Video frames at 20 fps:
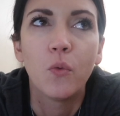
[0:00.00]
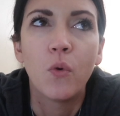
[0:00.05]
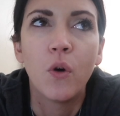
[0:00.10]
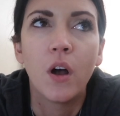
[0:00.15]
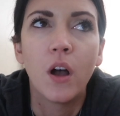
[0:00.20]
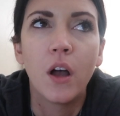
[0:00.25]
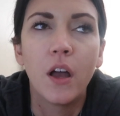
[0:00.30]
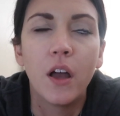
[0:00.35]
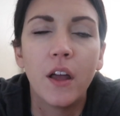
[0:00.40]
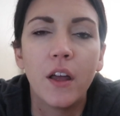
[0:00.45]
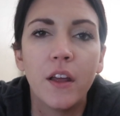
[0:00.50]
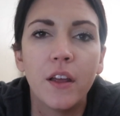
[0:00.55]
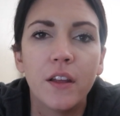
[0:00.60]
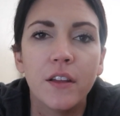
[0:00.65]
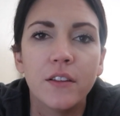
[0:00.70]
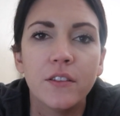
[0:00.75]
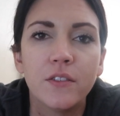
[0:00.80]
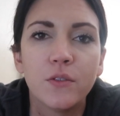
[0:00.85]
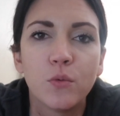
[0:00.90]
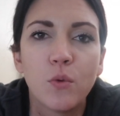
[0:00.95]

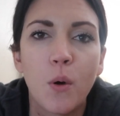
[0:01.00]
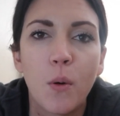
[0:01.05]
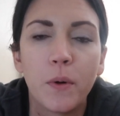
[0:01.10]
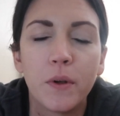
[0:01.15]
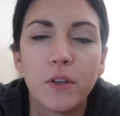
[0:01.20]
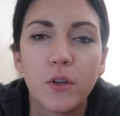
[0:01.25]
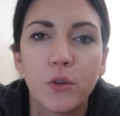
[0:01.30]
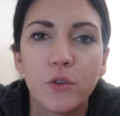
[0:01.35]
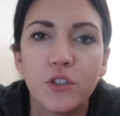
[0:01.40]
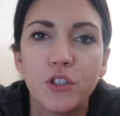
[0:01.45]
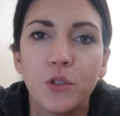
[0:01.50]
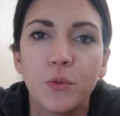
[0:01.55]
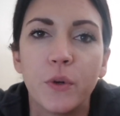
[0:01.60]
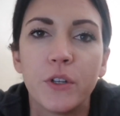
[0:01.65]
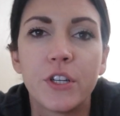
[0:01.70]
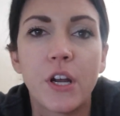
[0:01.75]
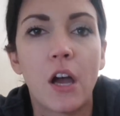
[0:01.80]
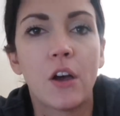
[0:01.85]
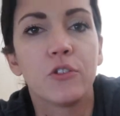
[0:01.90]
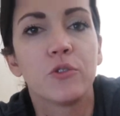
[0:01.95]
was when we told you
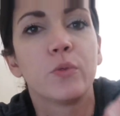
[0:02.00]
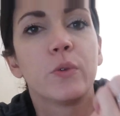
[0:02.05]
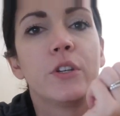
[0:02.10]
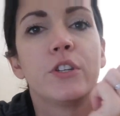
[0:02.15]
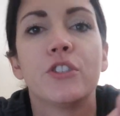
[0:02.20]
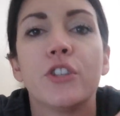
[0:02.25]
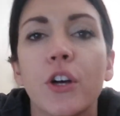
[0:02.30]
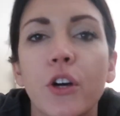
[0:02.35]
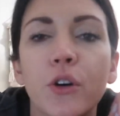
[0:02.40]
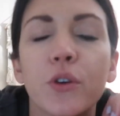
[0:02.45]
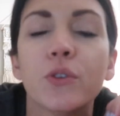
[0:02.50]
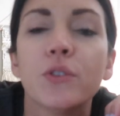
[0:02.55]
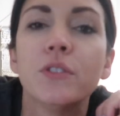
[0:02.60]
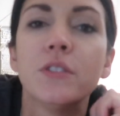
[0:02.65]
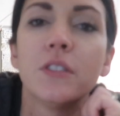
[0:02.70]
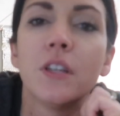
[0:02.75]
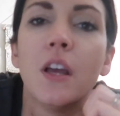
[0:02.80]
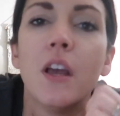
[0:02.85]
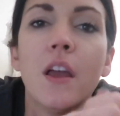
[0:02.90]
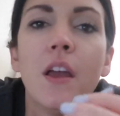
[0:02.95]
which house we
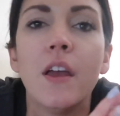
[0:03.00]
chose.